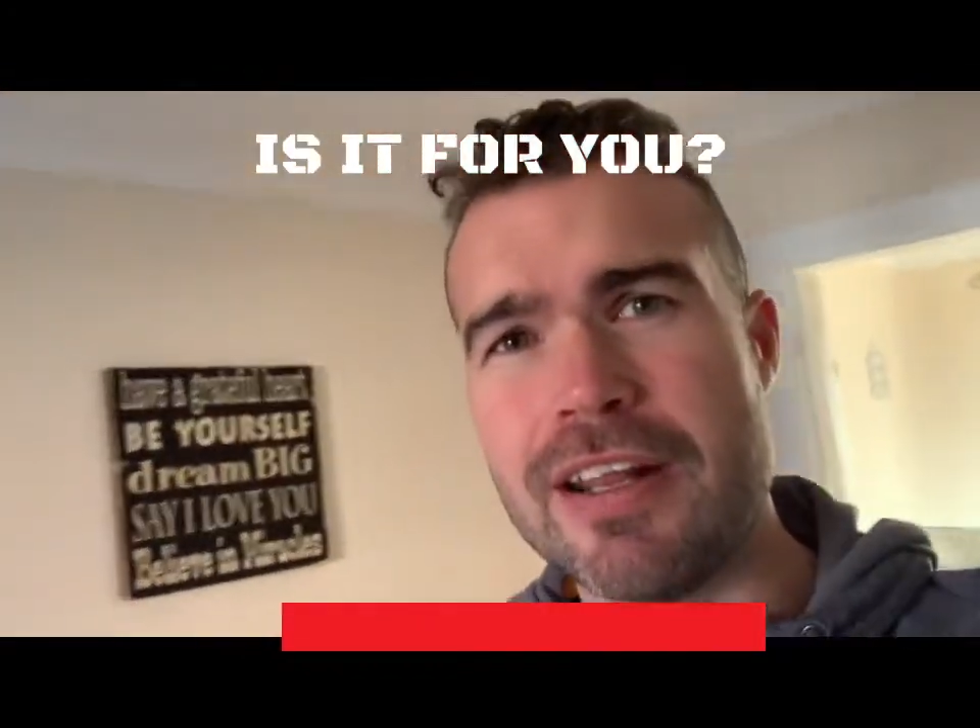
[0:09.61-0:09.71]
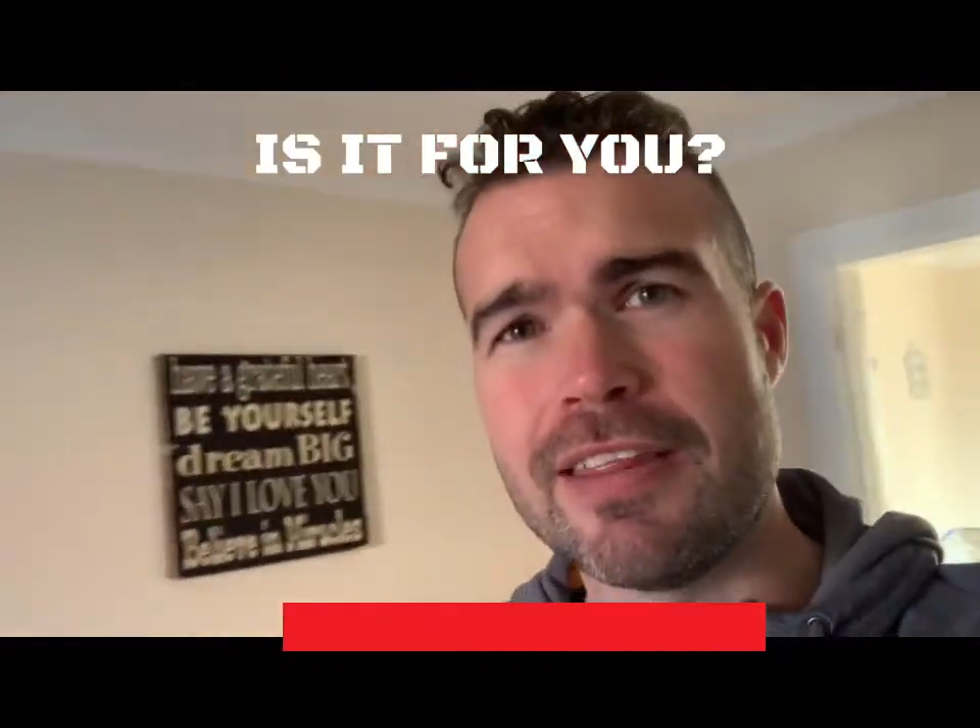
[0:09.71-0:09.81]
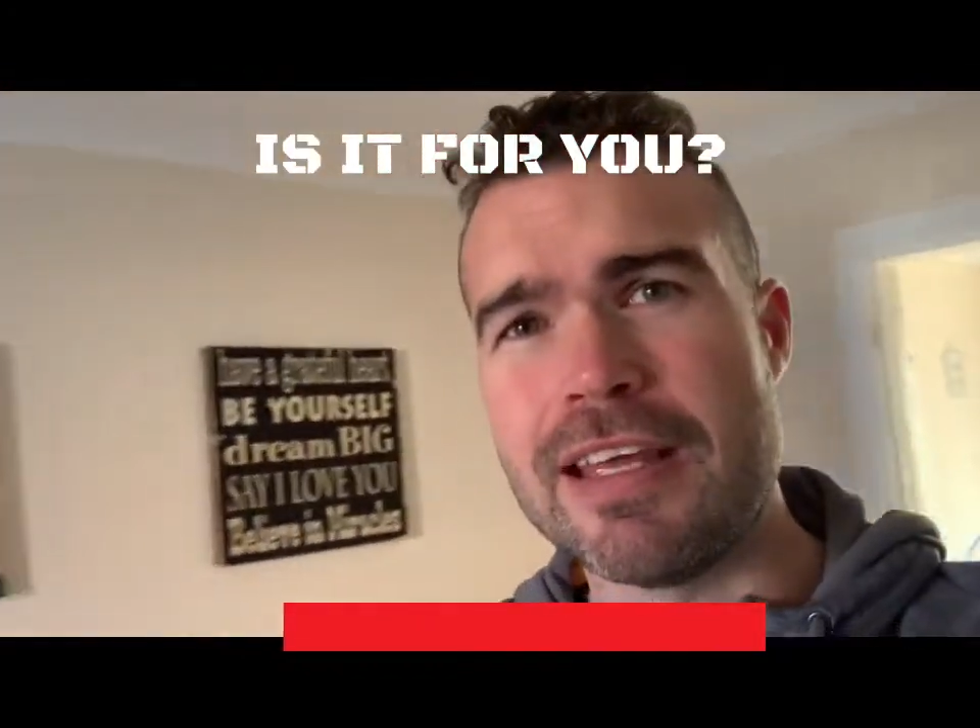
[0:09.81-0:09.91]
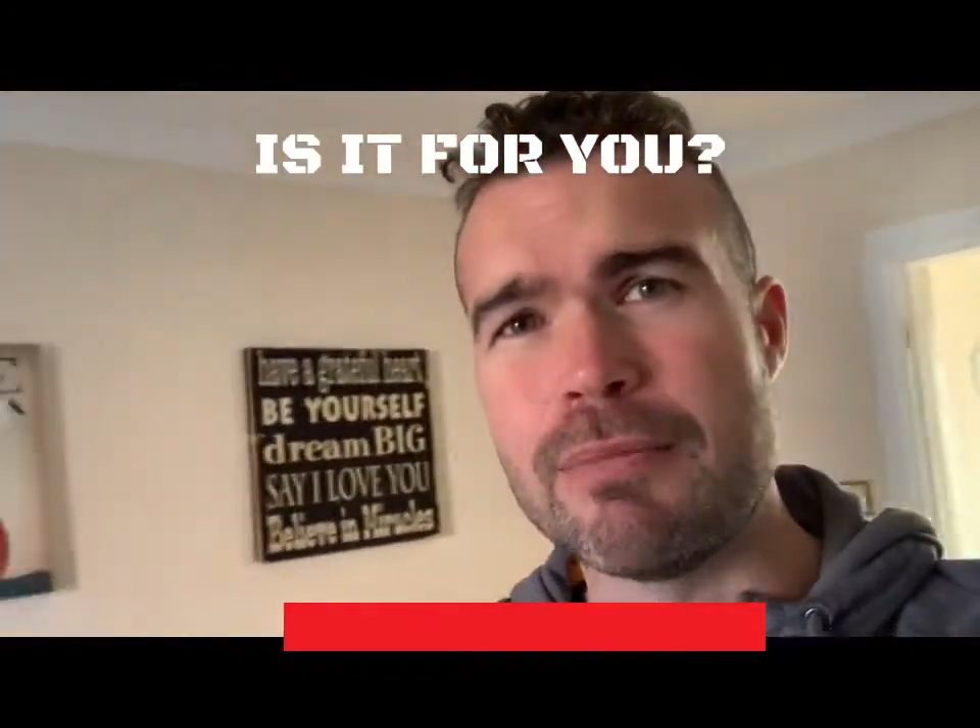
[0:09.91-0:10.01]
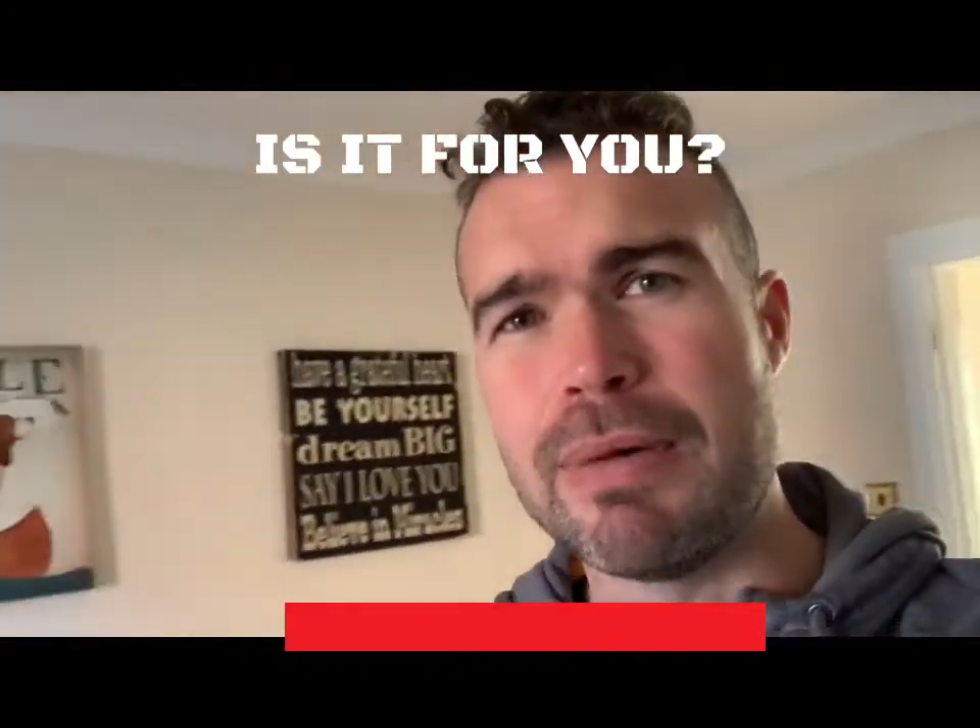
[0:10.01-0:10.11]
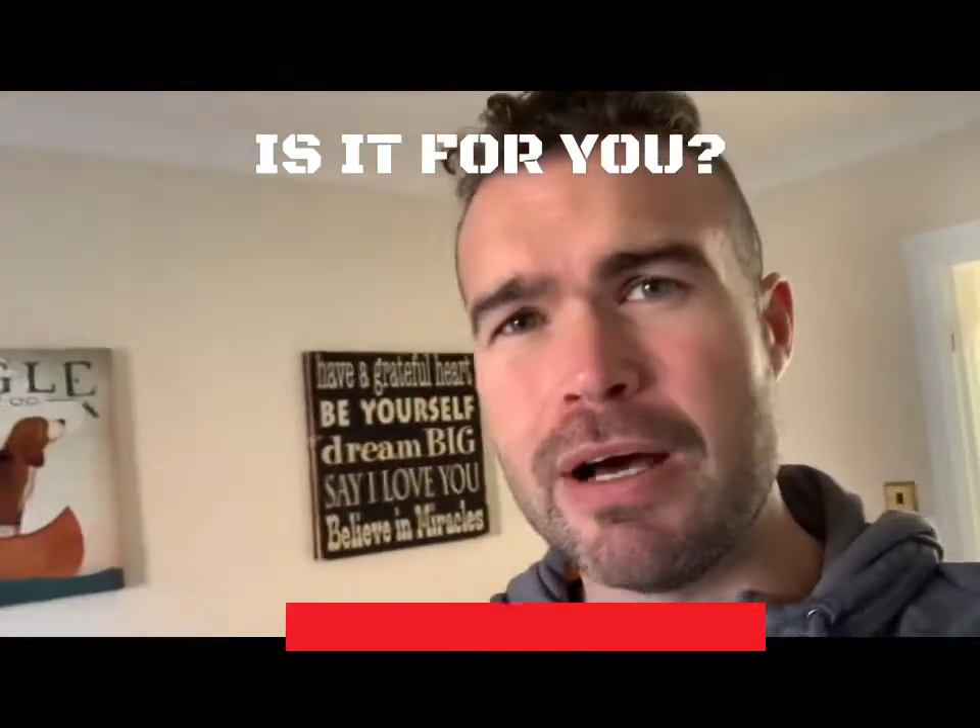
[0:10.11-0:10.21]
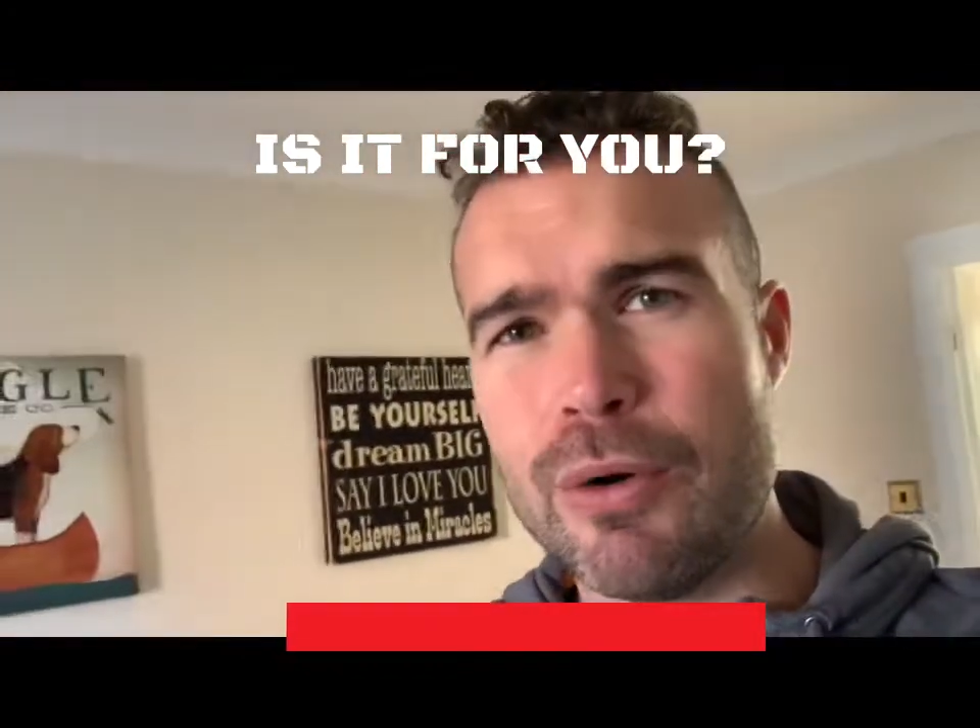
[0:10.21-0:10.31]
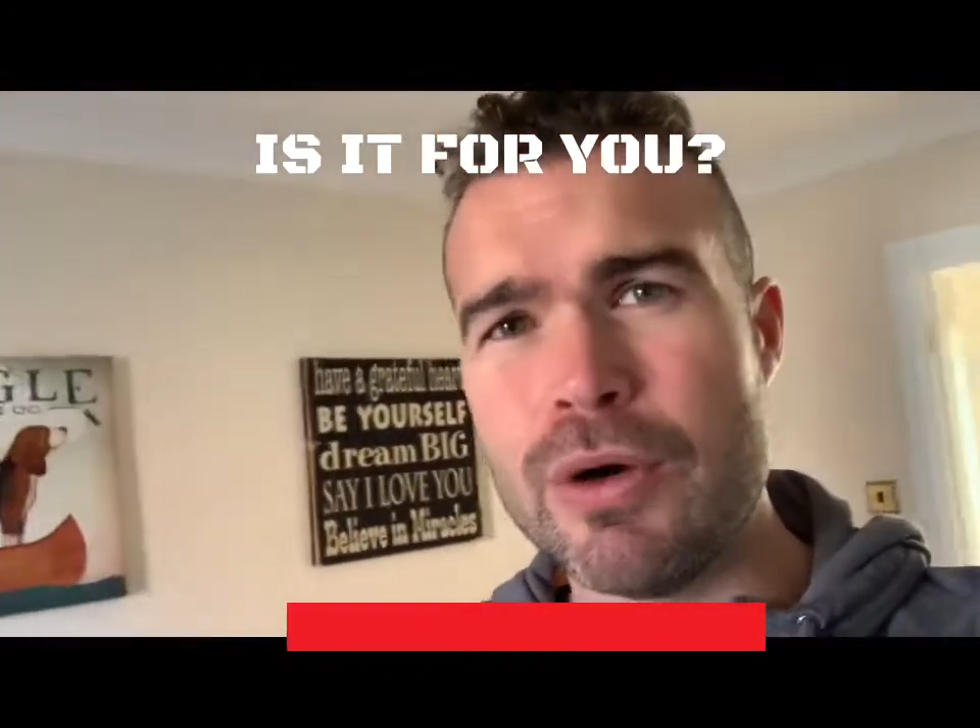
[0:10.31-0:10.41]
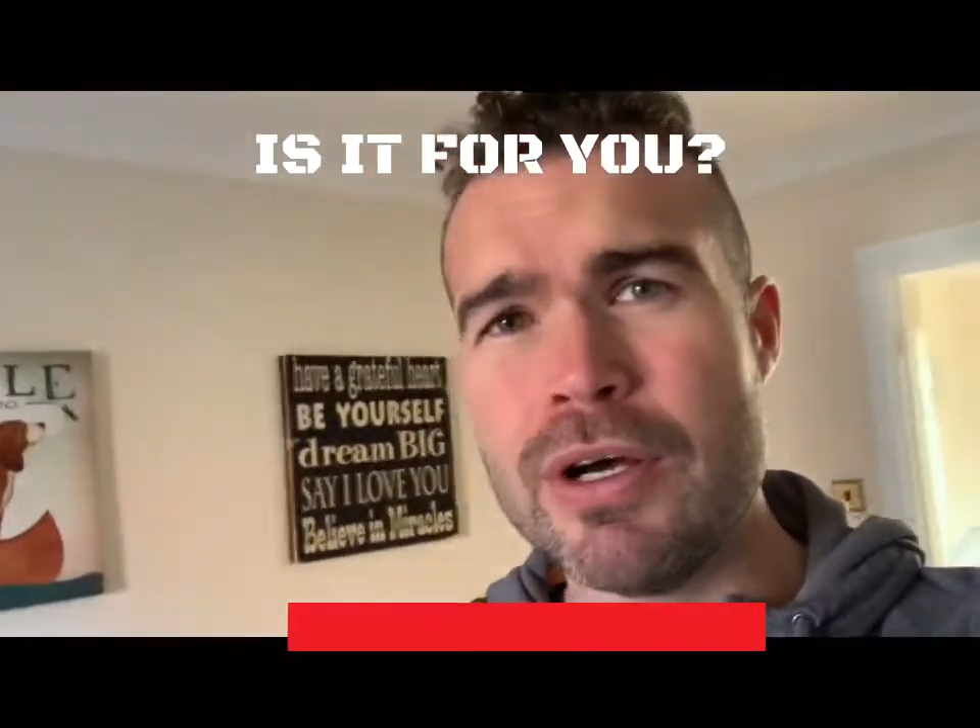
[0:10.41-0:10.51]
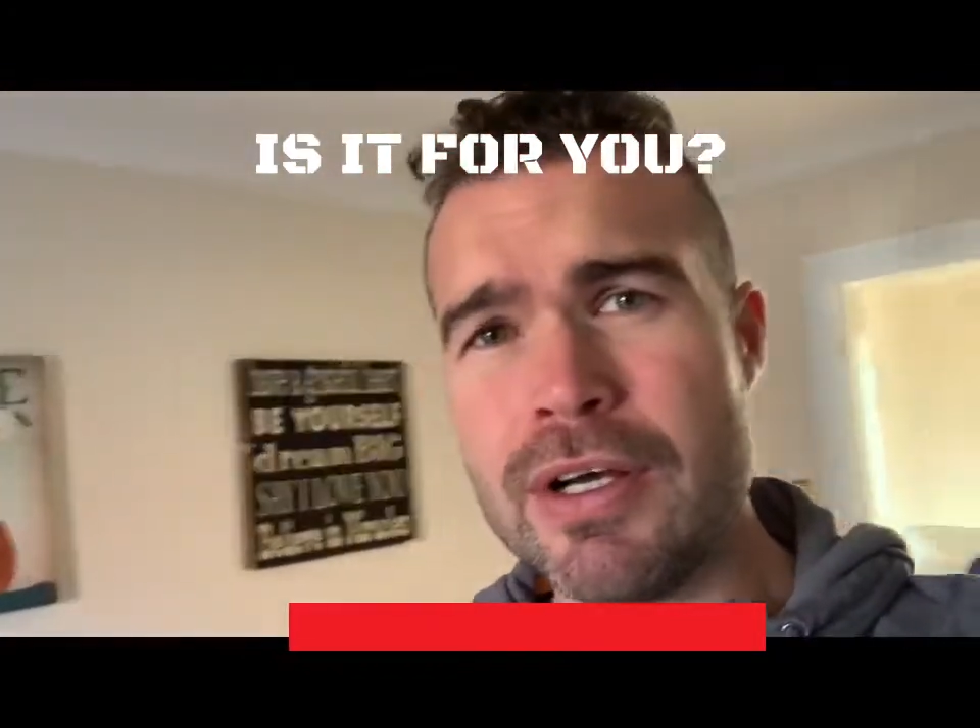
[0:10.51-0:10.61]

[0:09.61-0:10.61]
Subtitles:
to think about